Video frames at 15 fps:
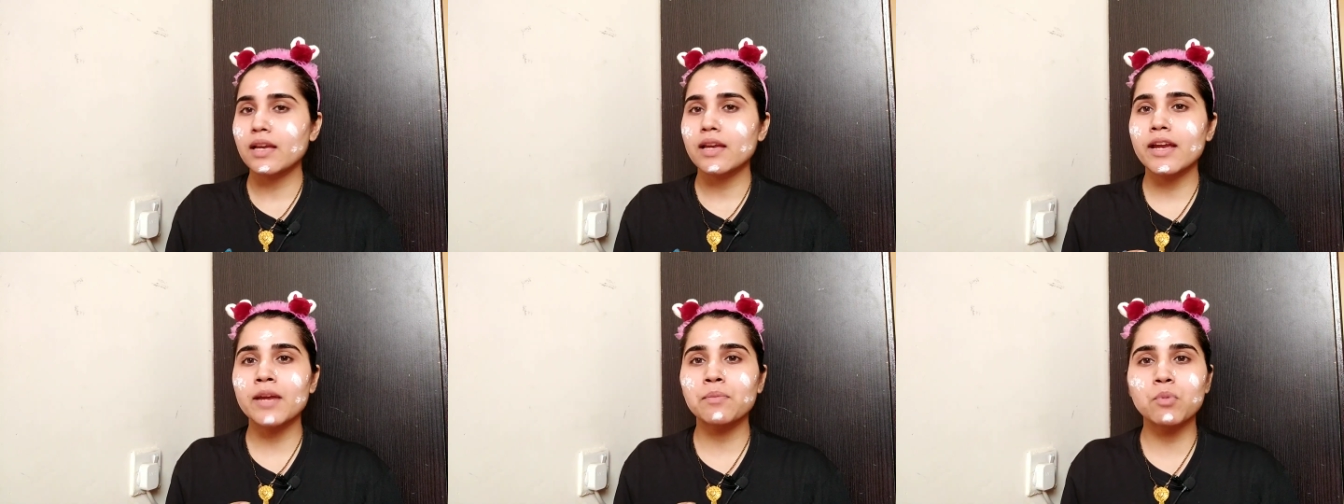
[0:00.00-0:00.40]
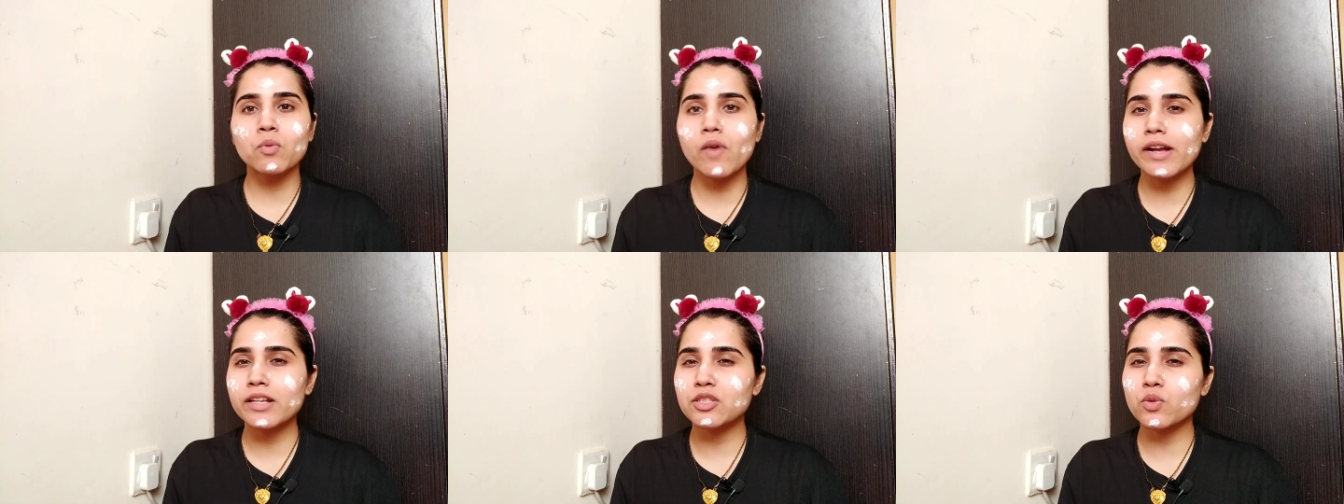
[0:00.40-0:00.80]
it
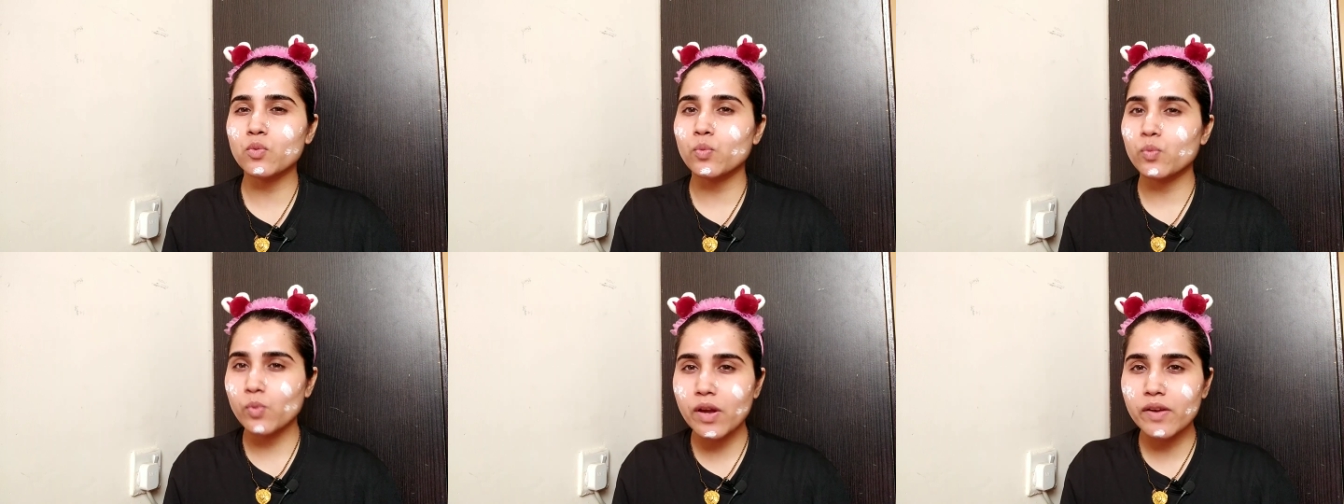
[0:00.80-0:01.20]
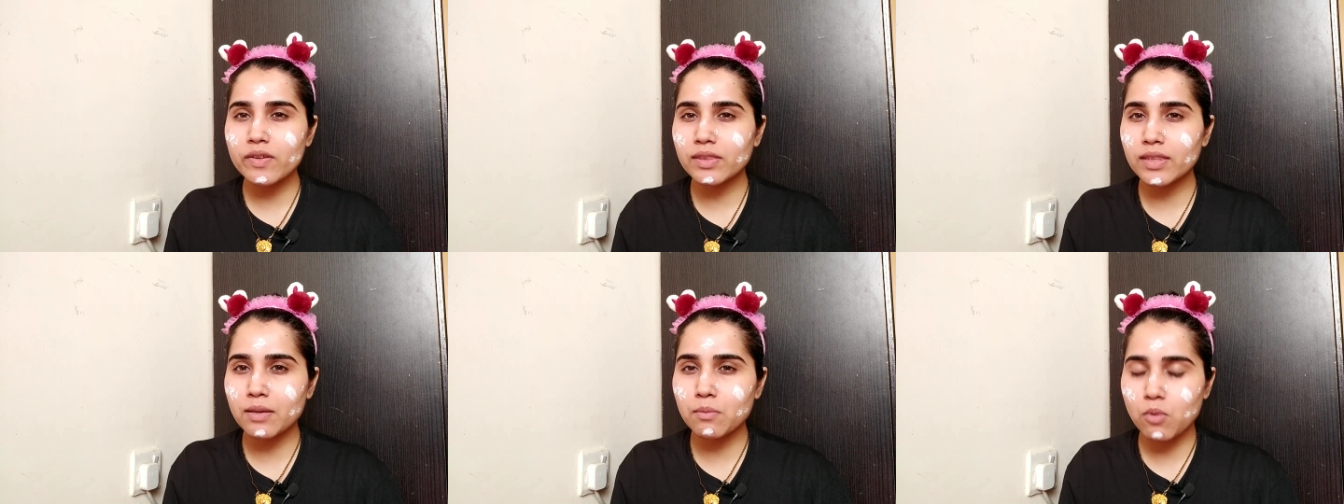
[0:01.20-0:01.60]
provides you very
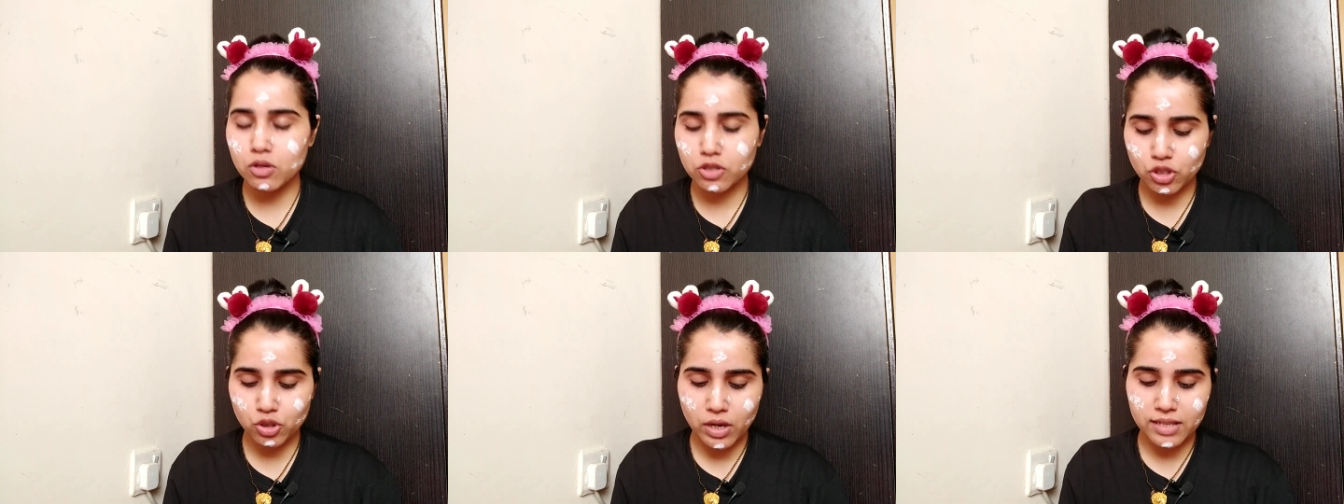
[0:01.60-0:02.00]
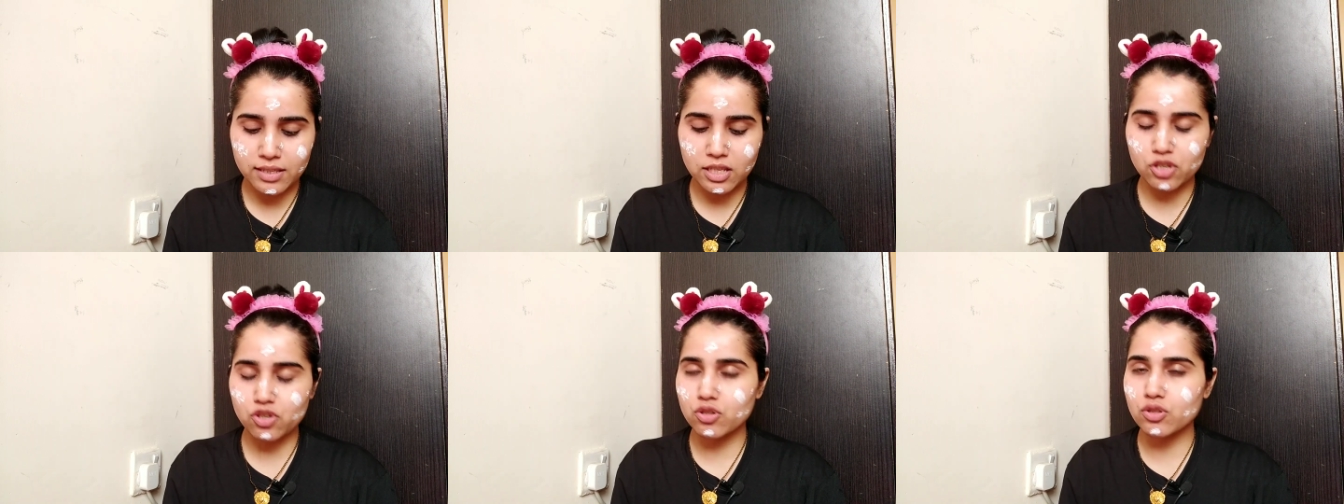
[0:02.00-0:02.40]
thick
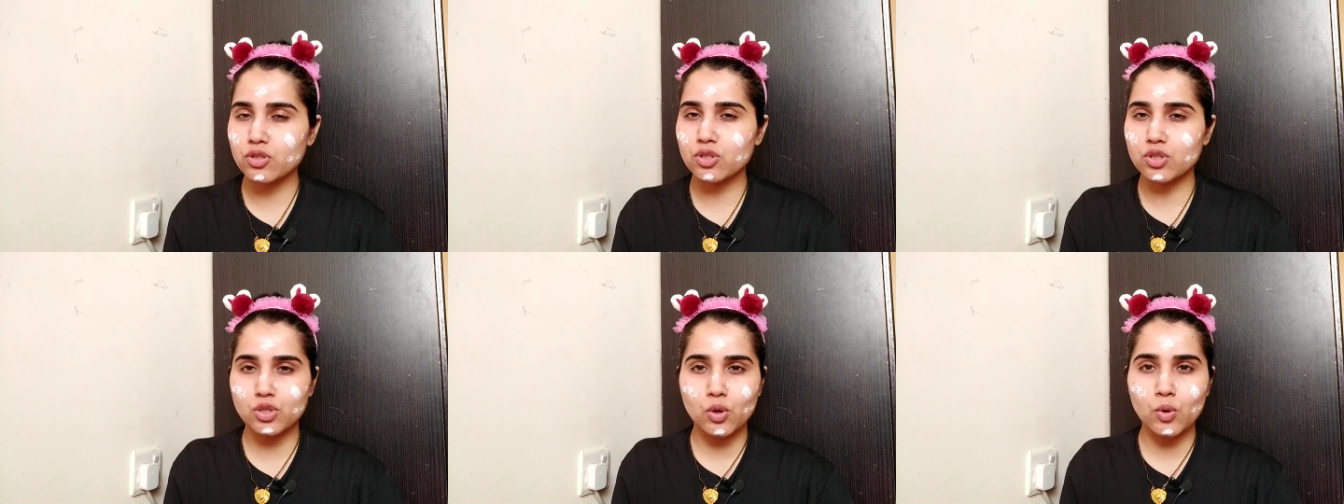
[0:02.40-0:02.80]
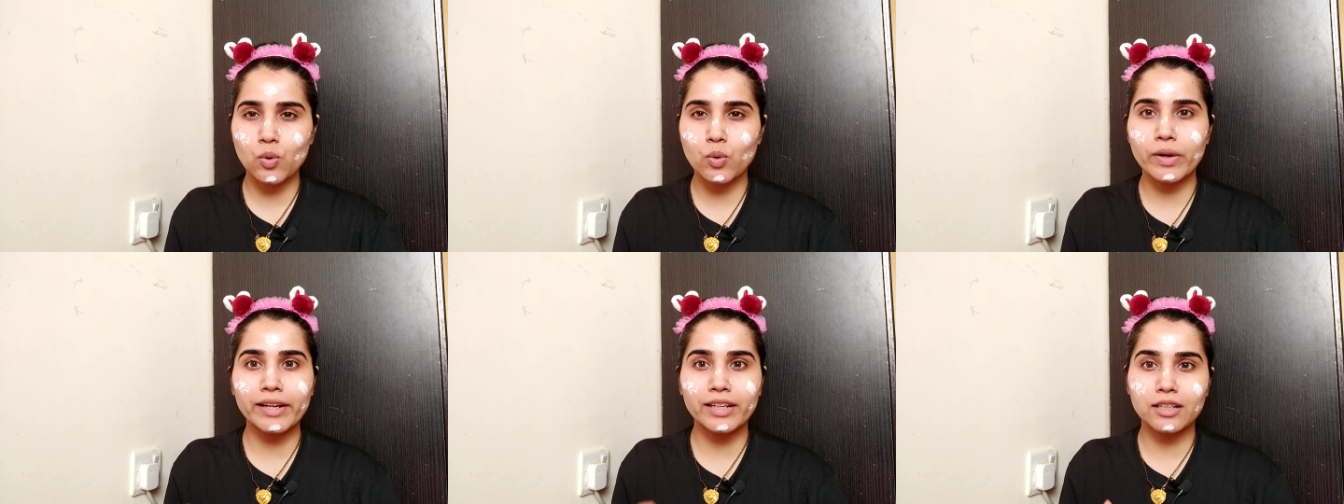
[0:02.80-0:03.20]
moisturization, so
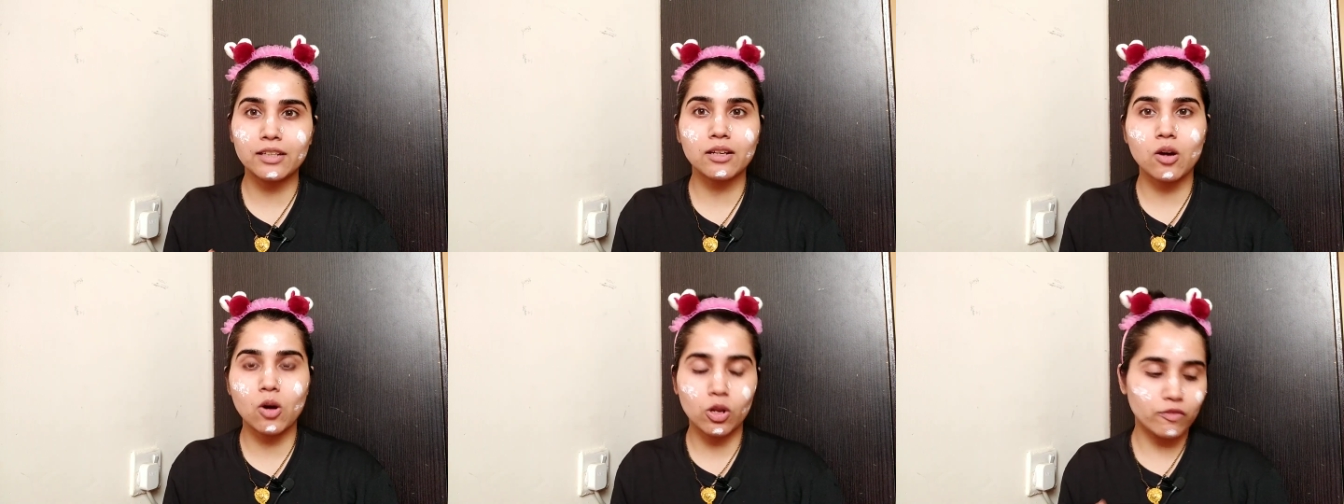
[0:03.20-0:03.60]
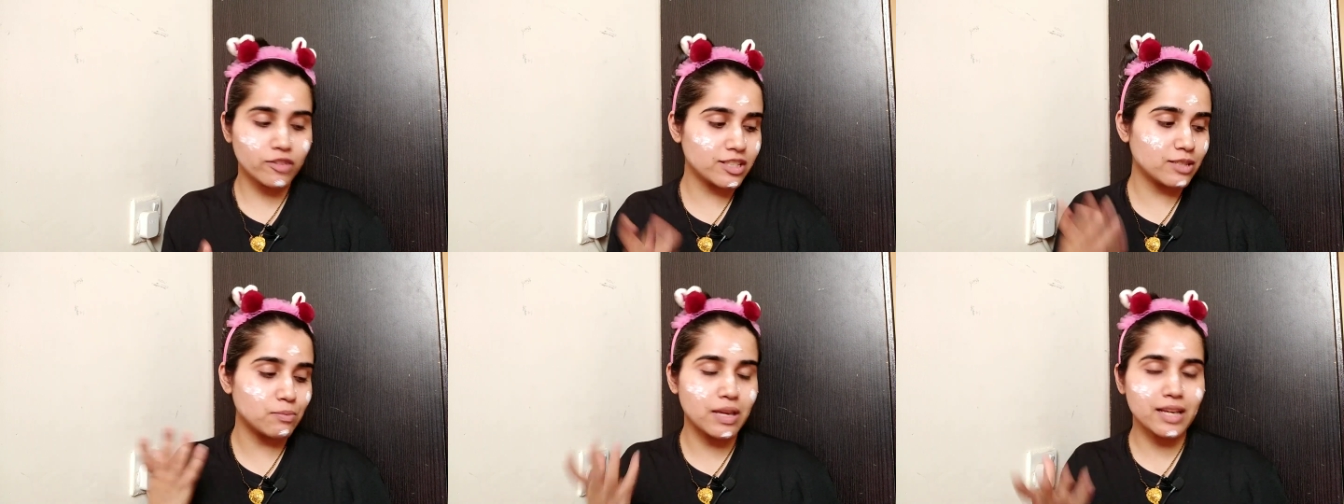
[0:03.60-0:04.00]
it
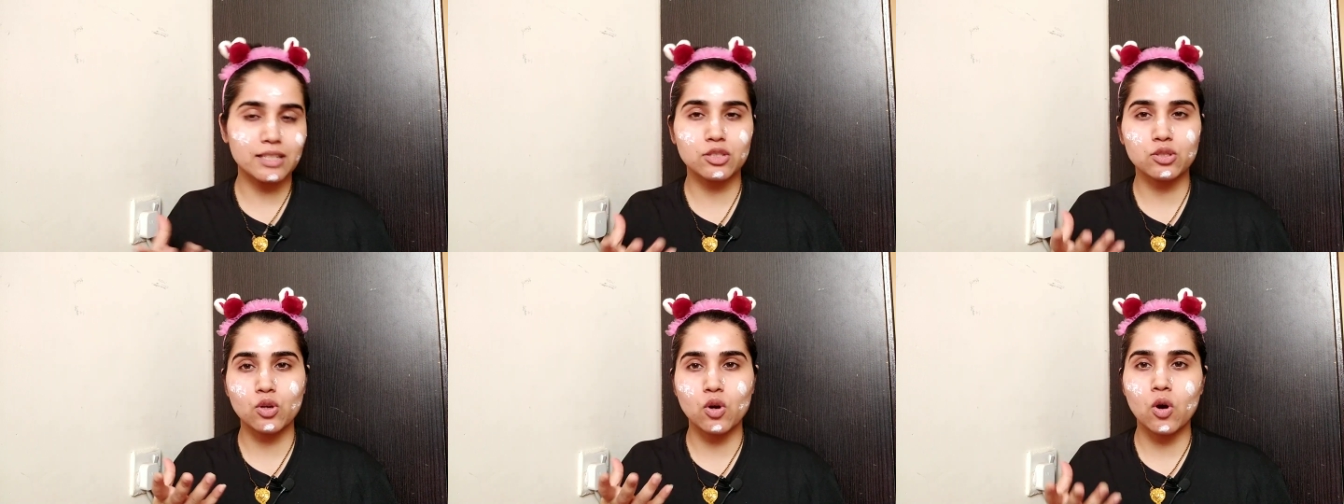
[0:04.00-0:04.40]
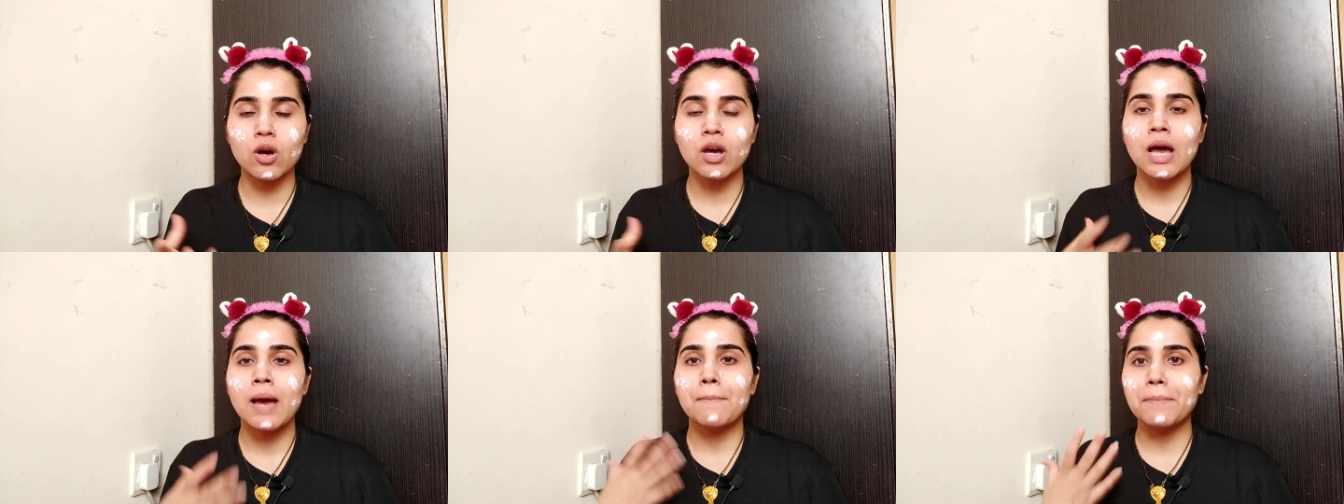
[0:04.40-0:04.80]
always makes your
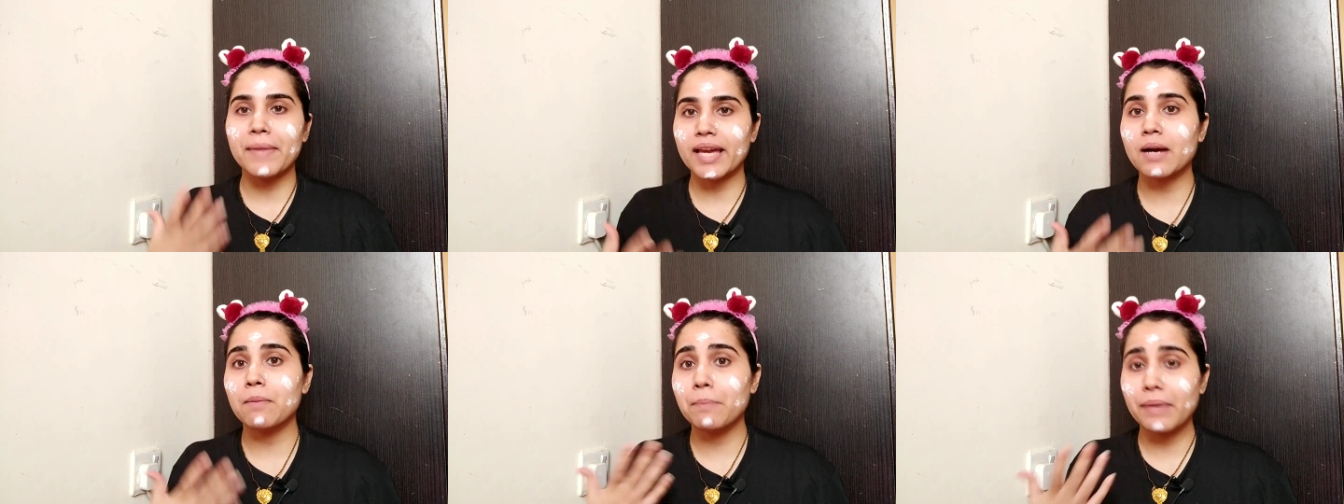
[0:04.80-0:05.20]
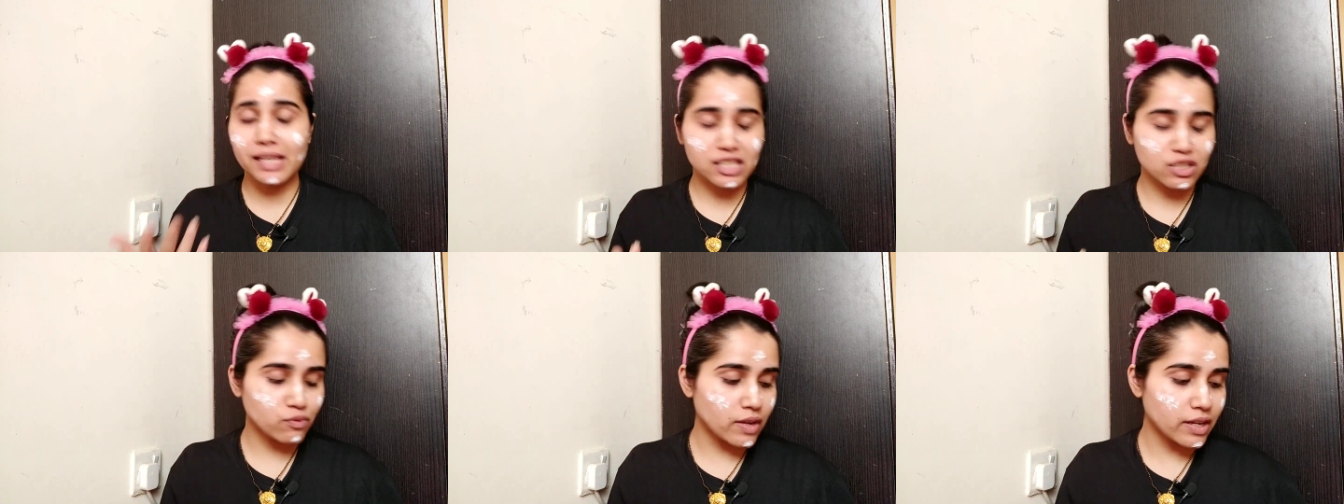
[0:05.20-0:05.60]
makeup
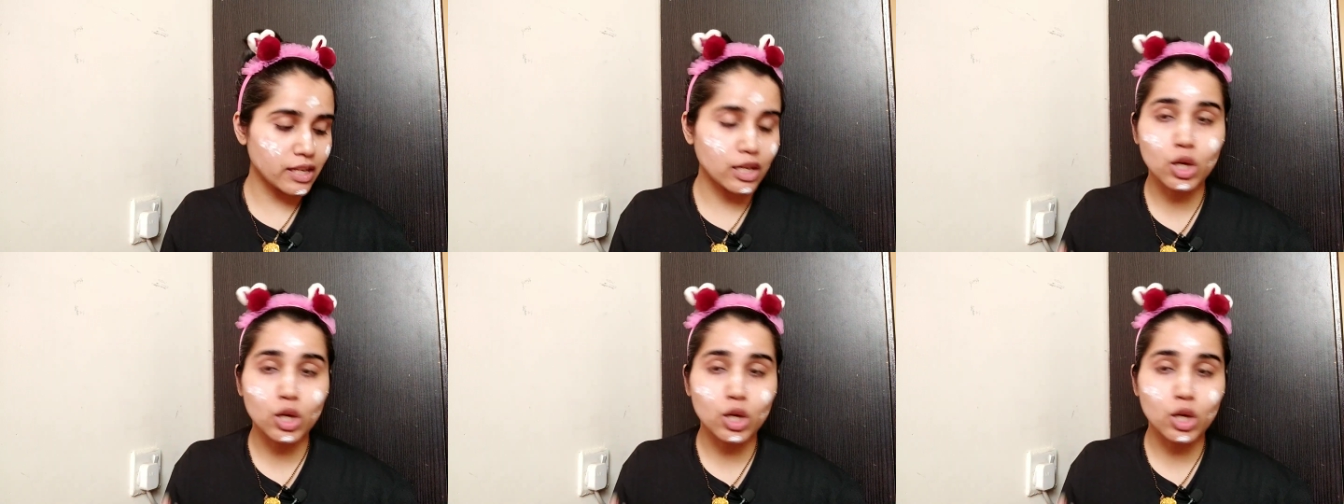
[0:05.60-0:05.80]
base very